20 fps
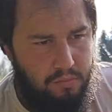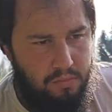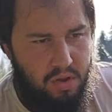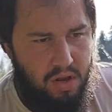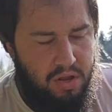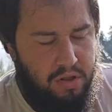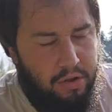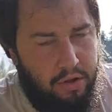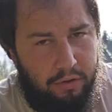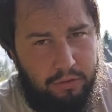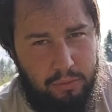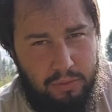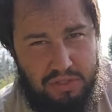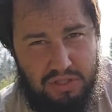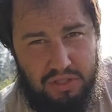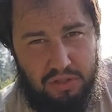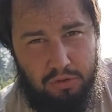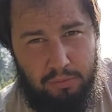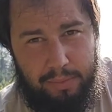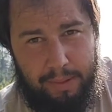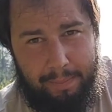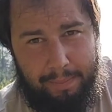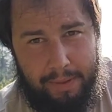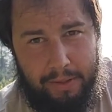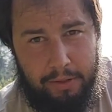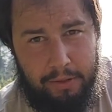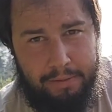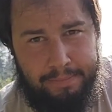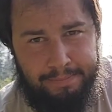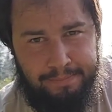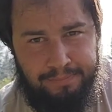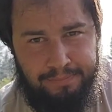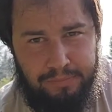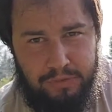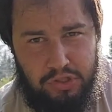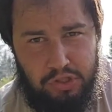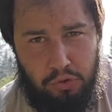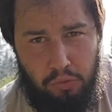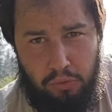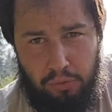The other one's a little bit bigger,
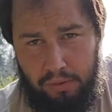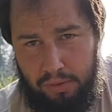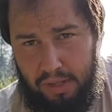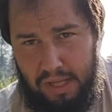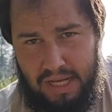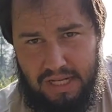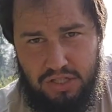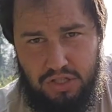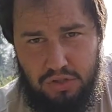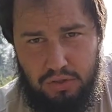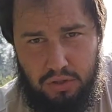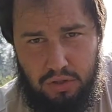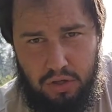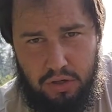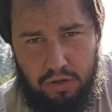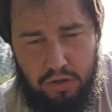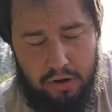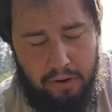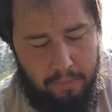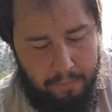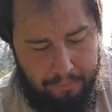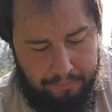so it'll last you longer.